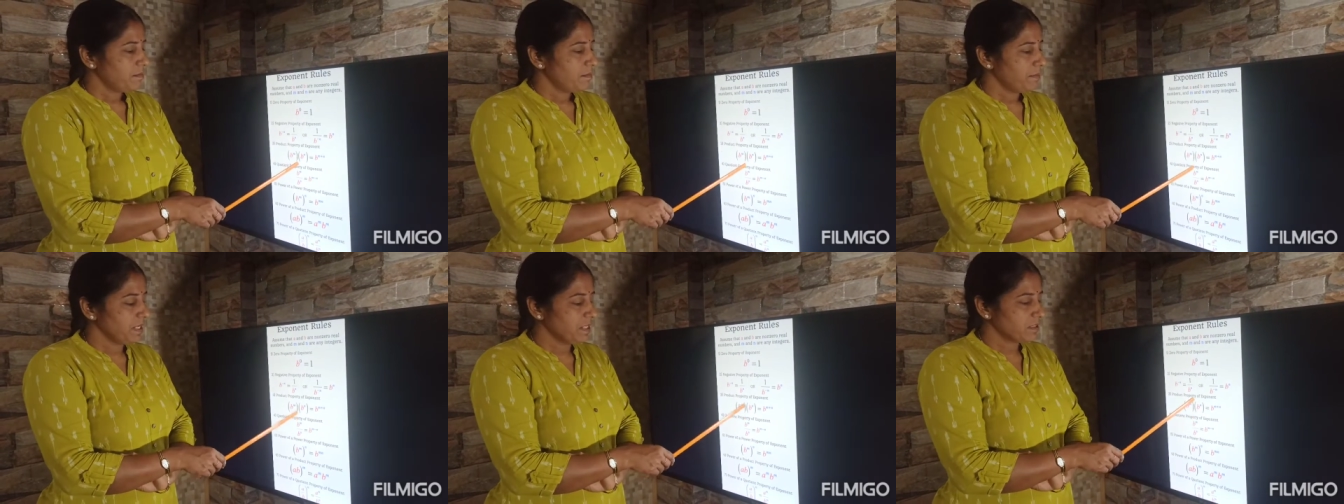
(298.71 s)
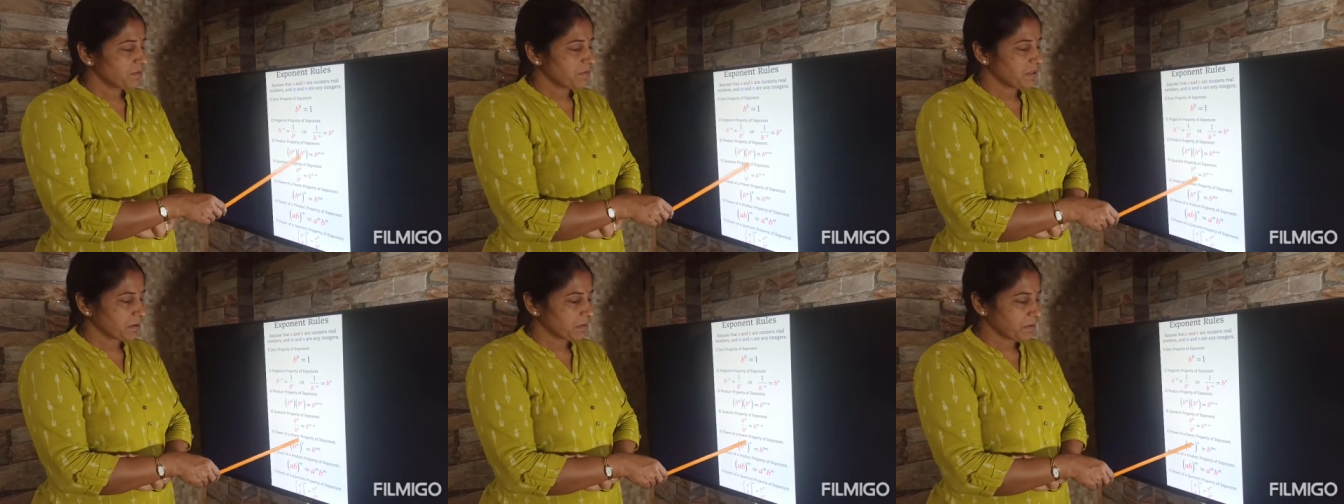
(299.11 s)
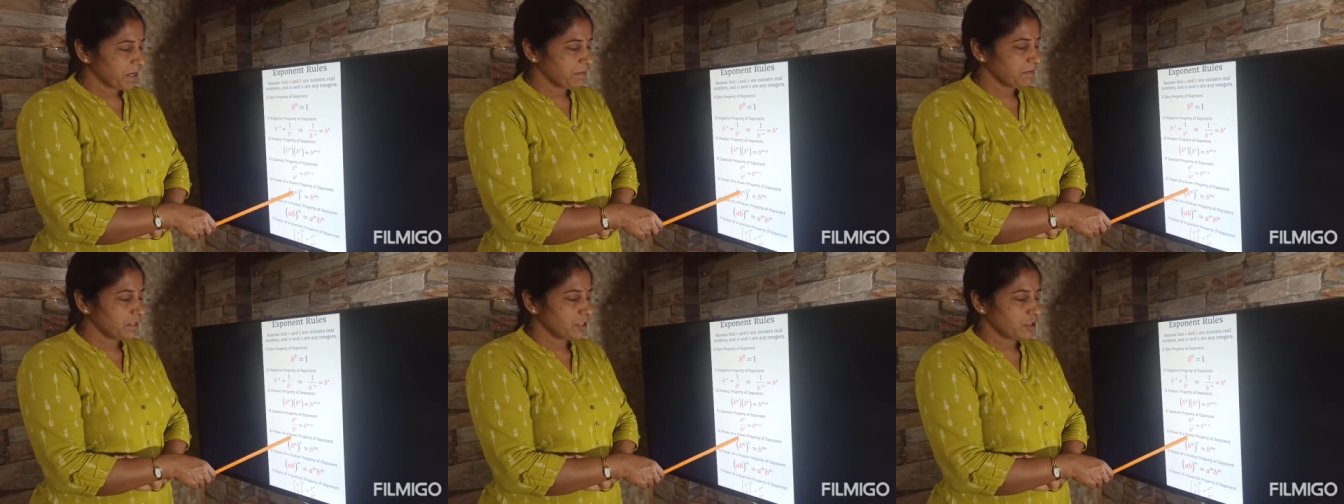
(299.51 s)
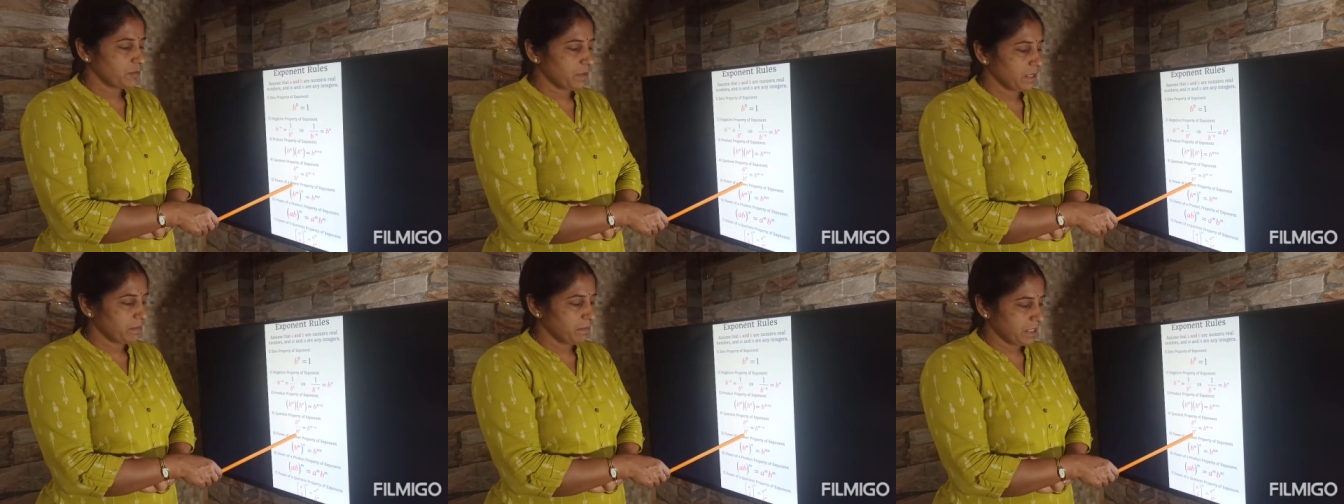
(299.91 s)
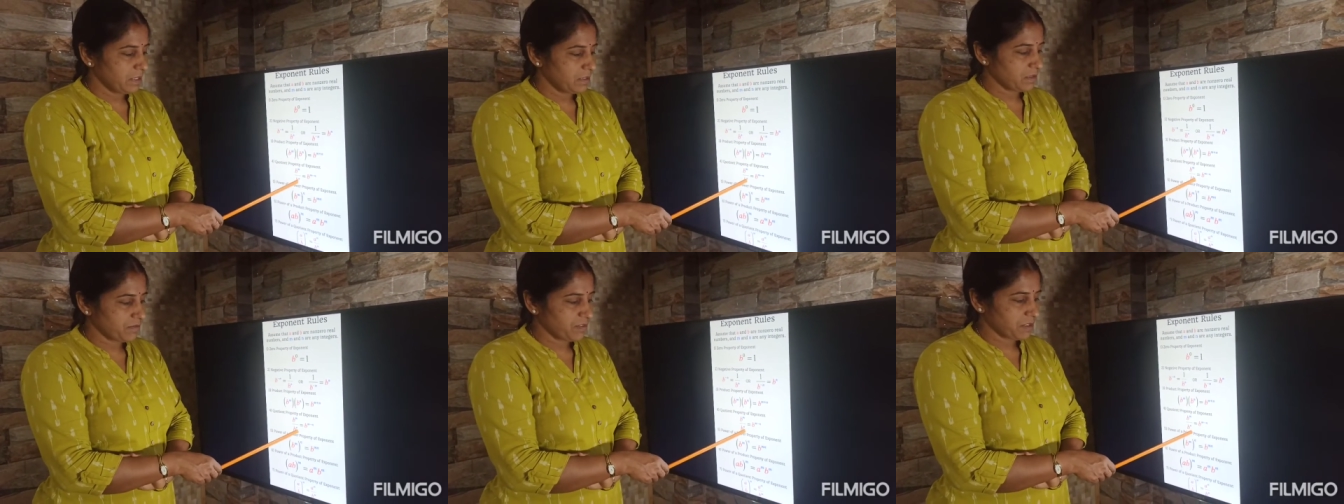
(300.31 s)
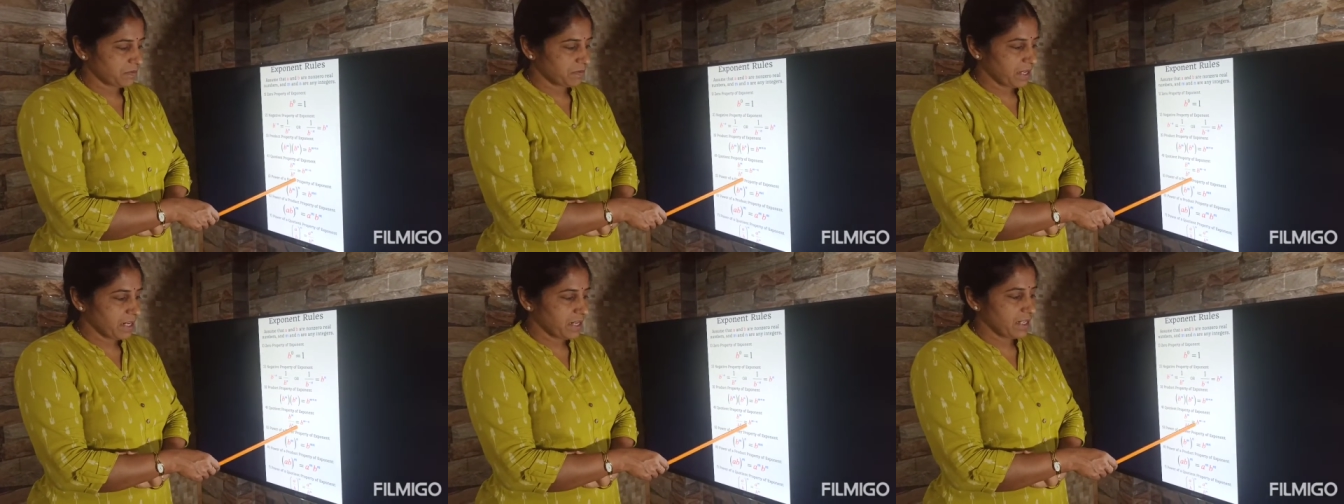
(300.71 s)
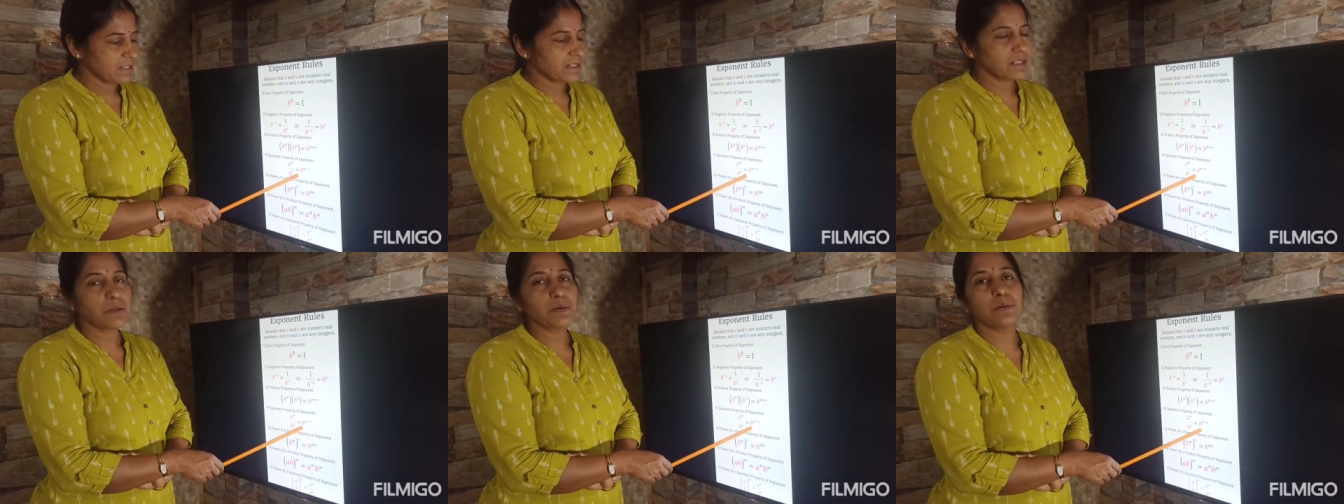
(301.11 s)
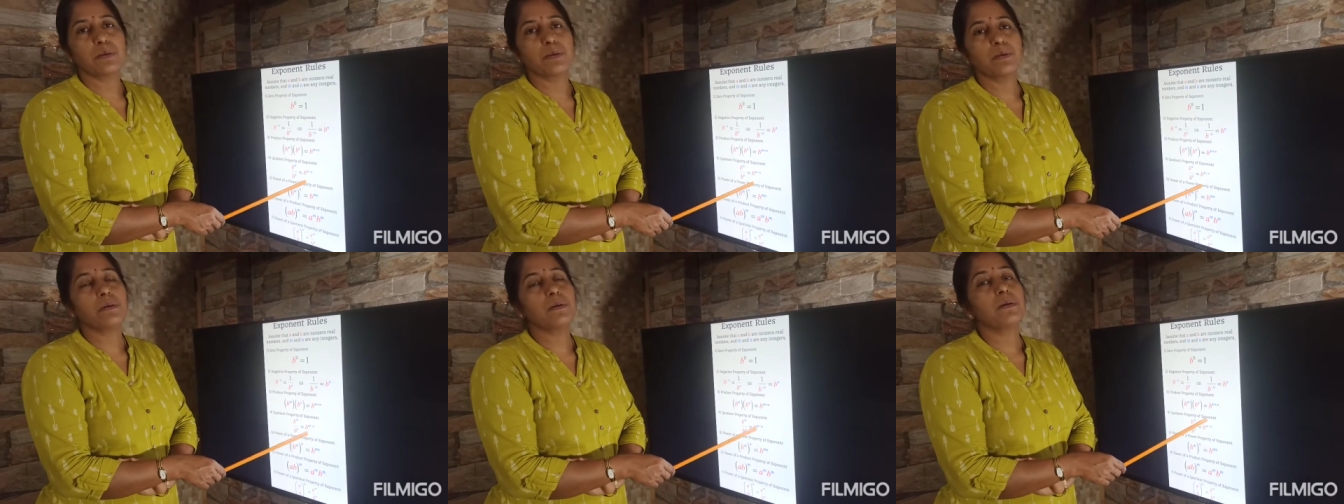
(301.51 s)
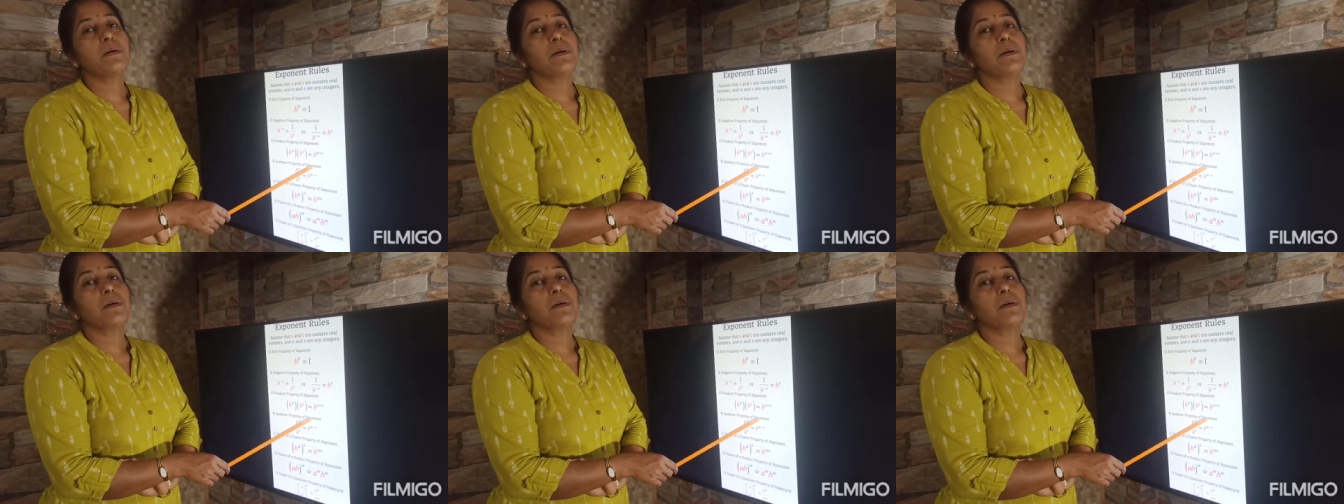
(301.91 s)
B to the power of m divided by b to the power of n is equal to